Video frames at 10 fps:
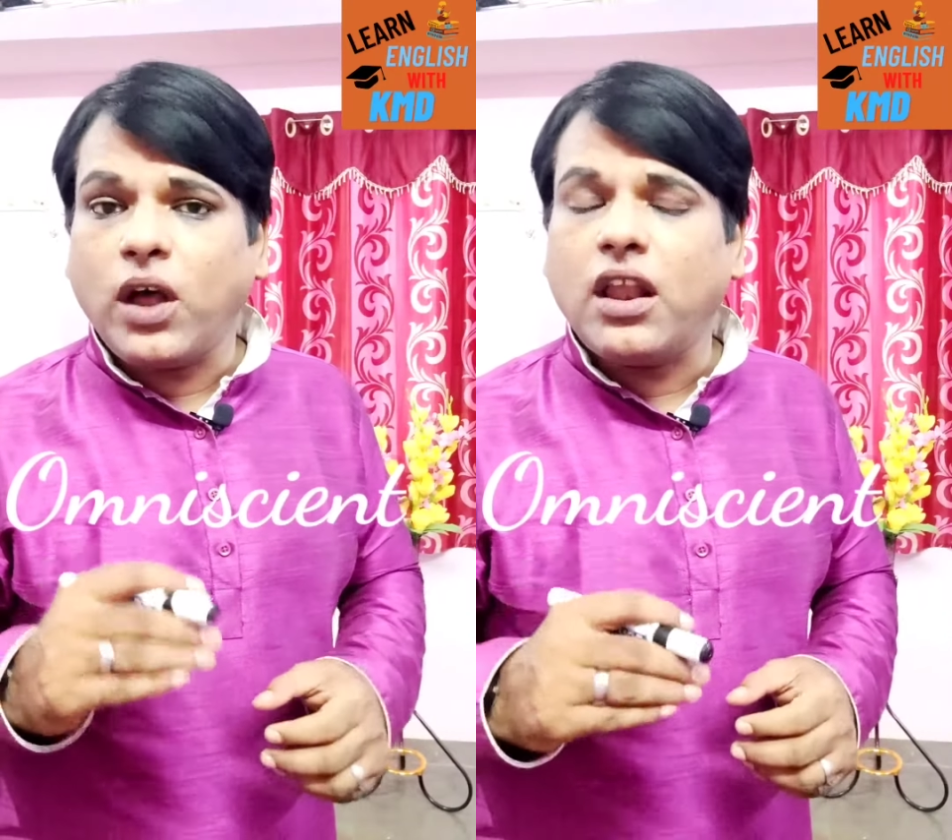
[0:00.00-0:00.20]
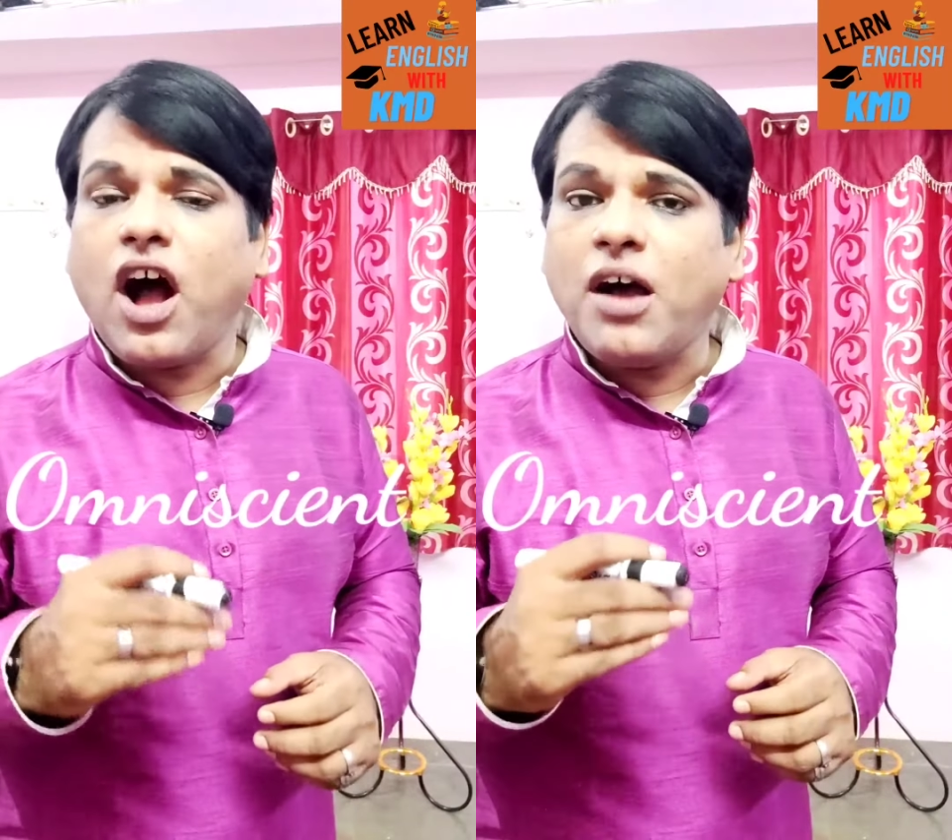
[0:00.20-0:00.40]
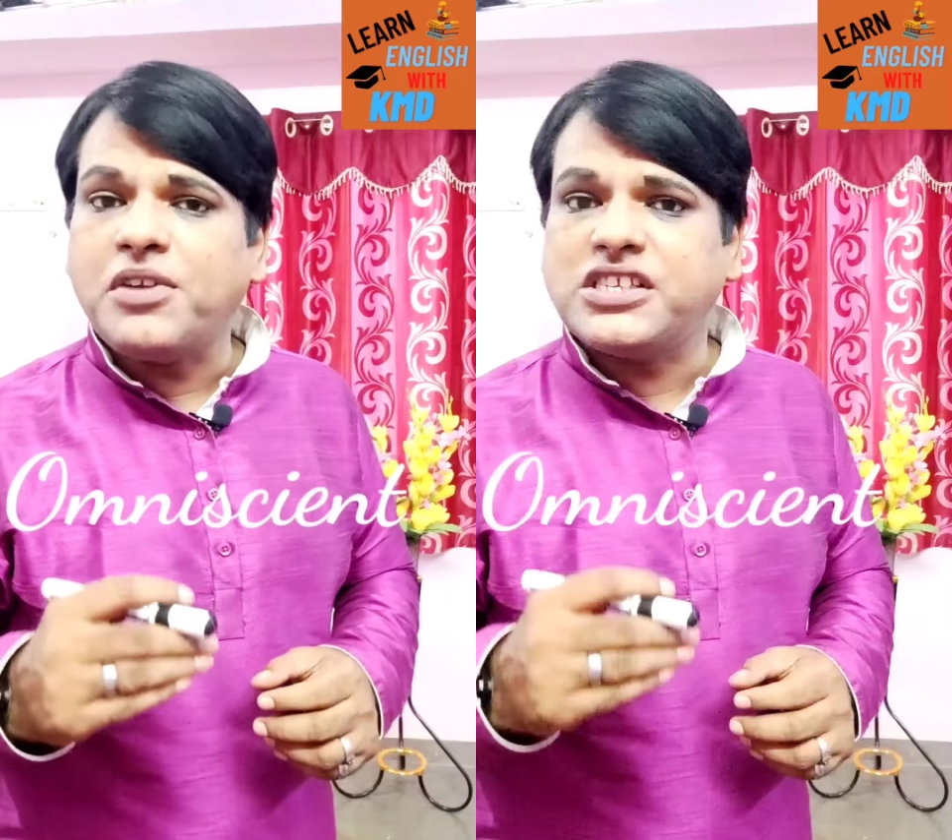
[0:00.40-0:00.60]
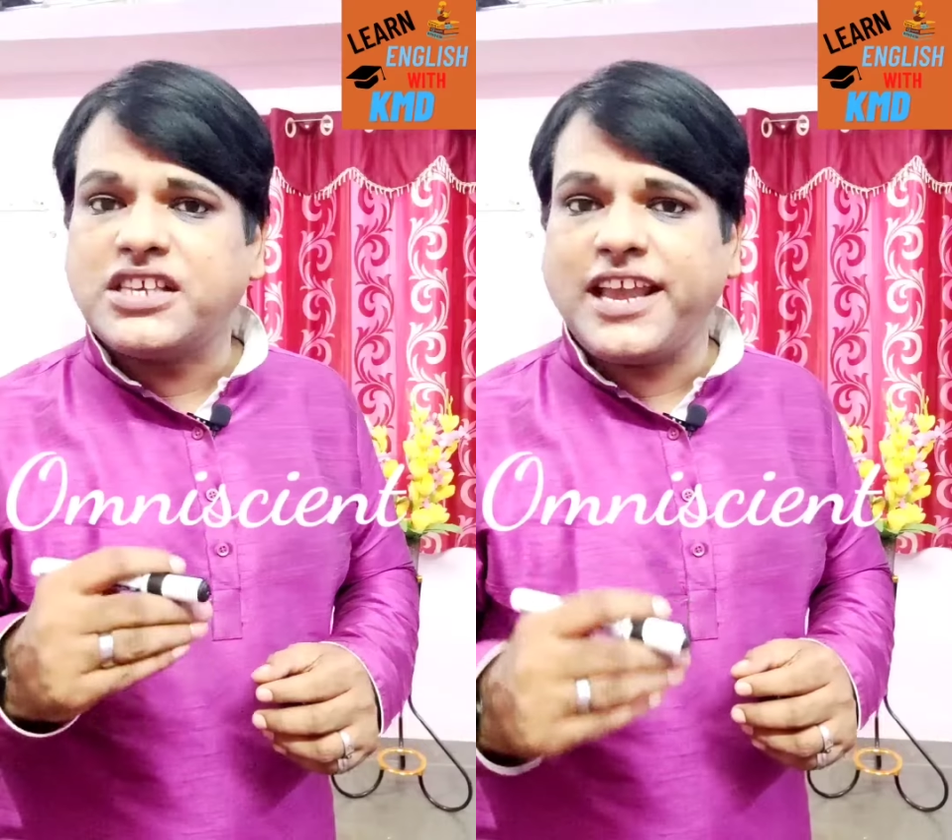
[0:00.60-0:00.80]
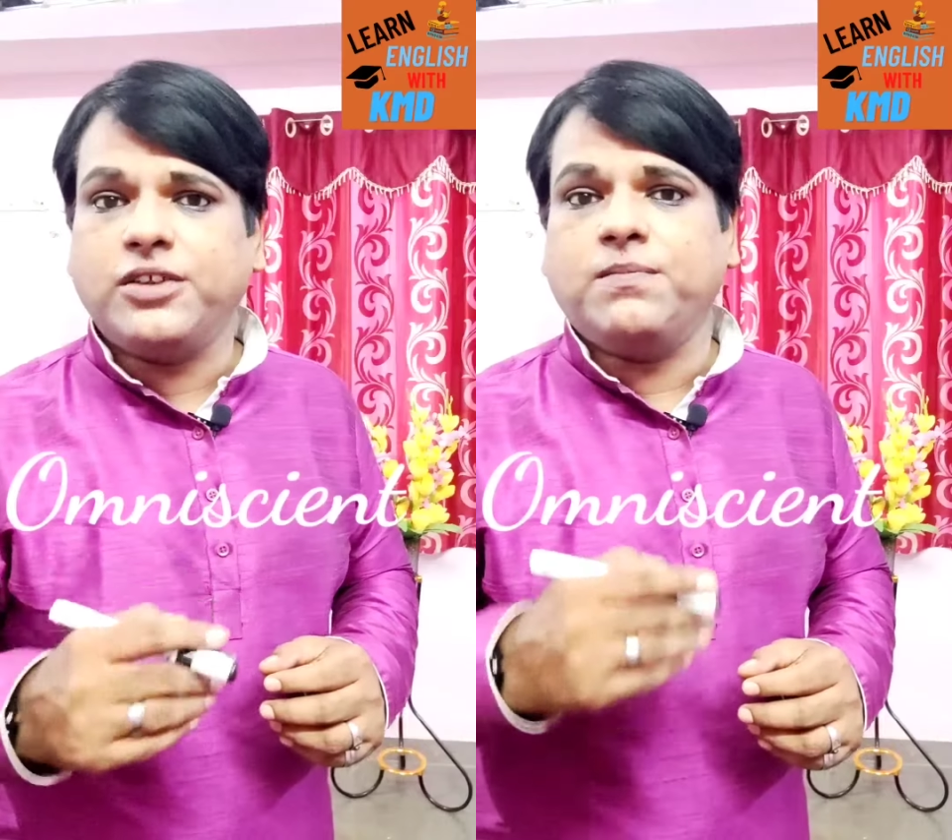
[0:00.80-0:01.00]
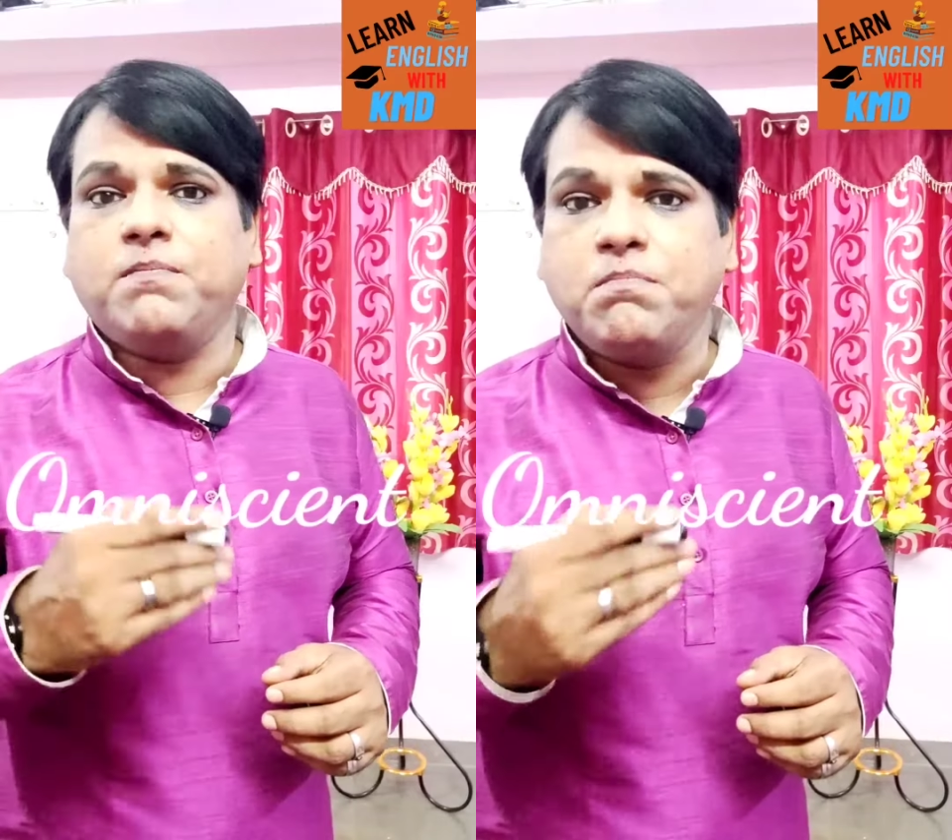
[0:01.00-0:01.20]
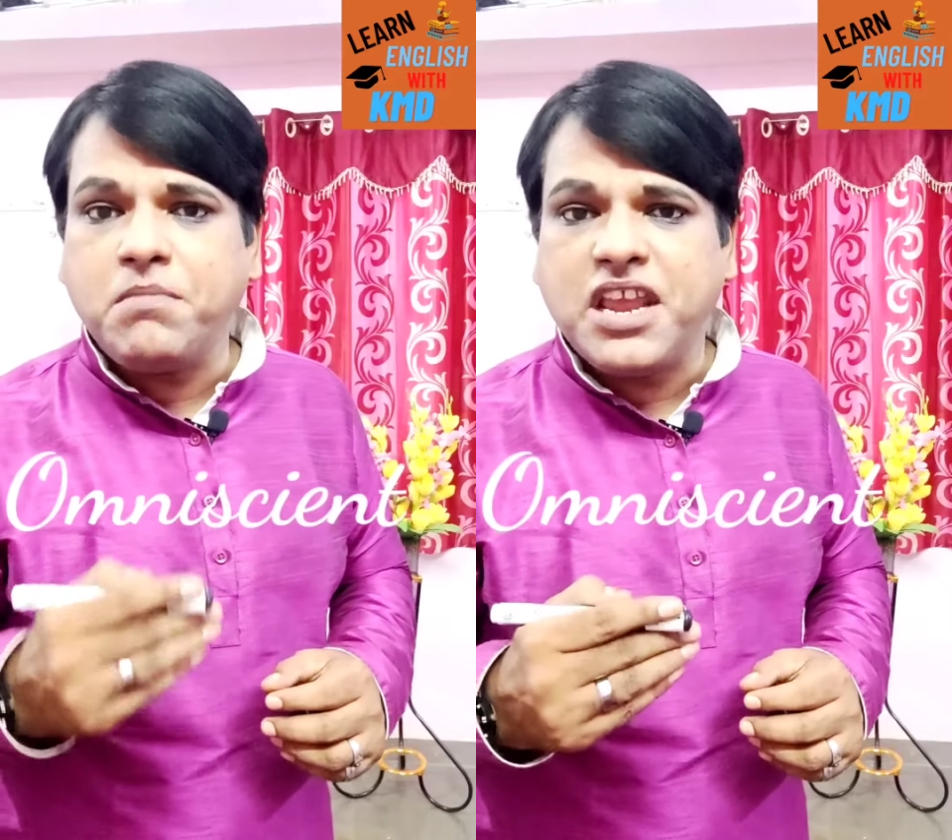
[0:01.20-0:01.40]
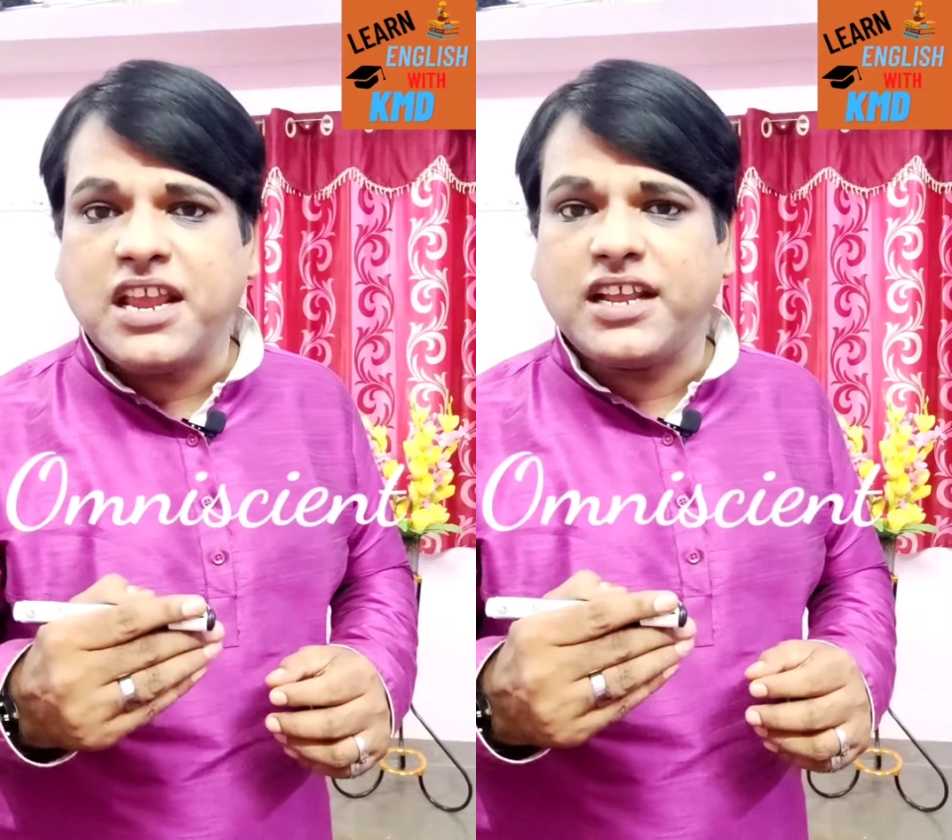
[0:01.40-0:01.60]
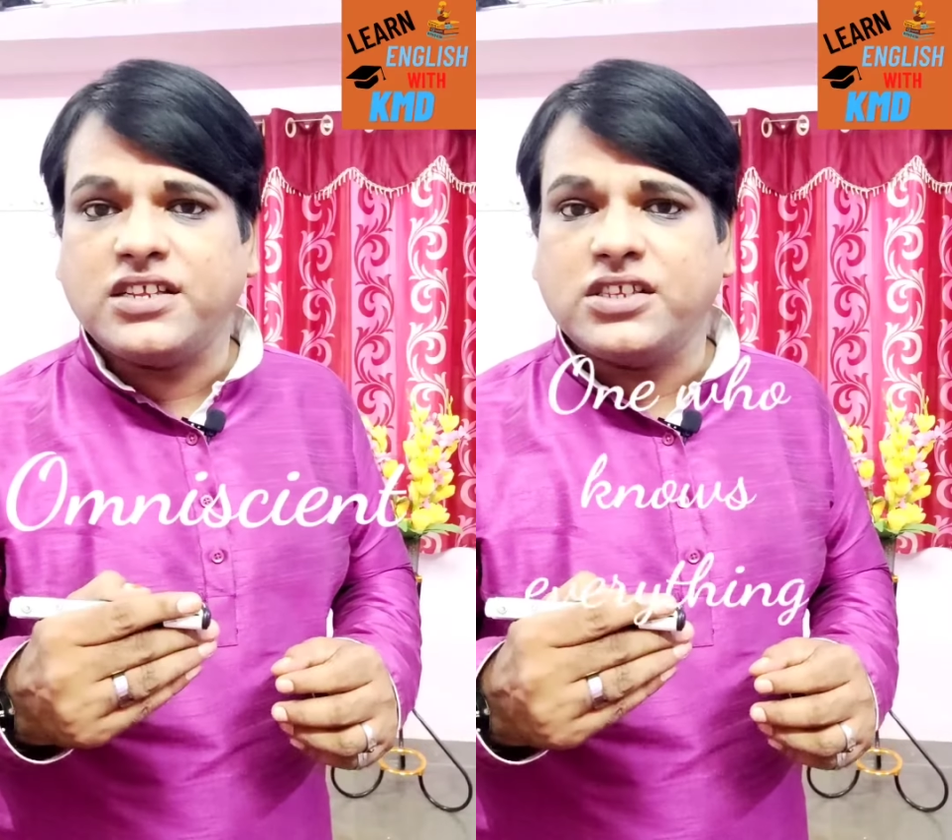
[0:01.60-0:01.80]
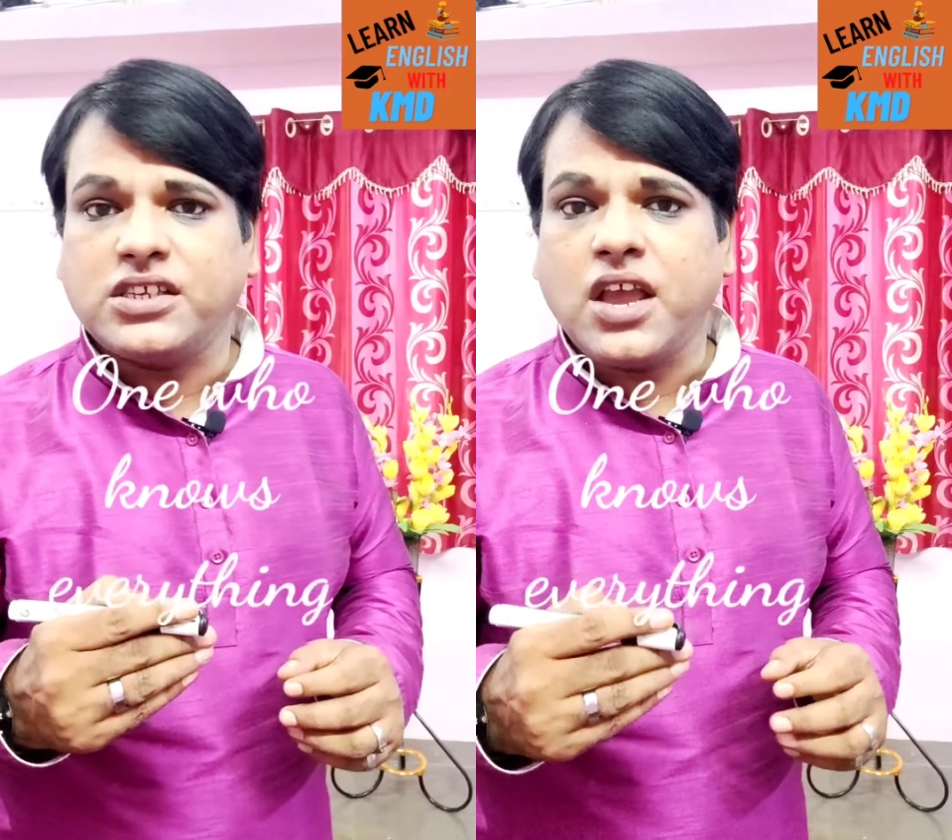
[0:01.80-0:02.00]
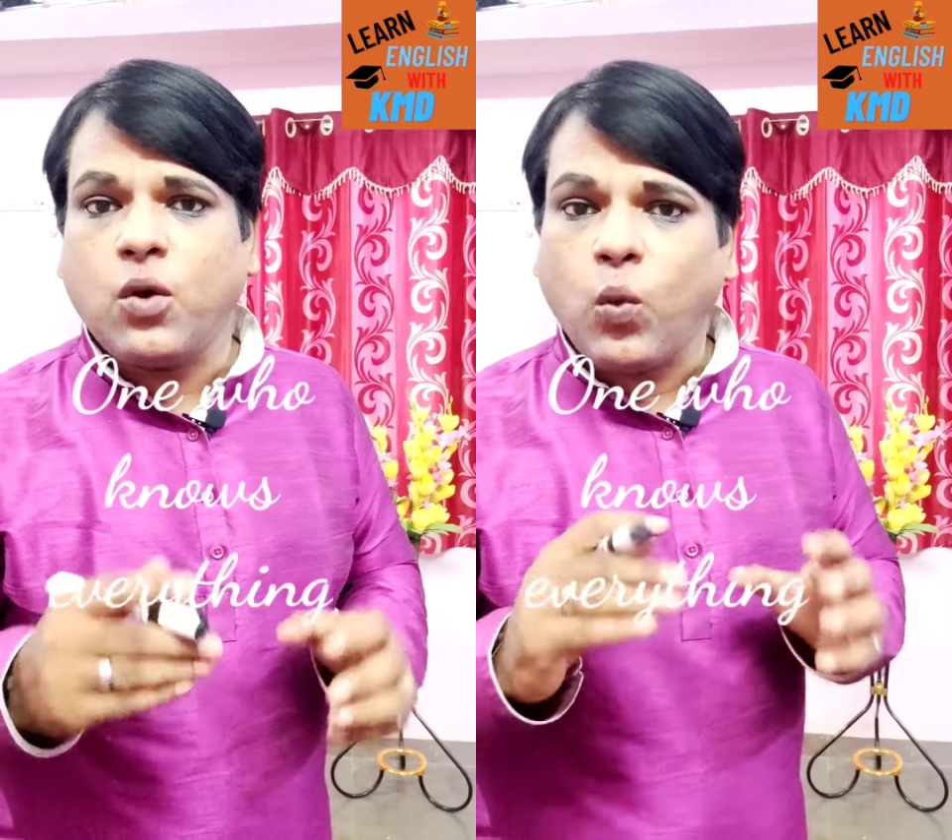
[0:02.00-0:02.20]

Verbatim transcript: Well, omniscient means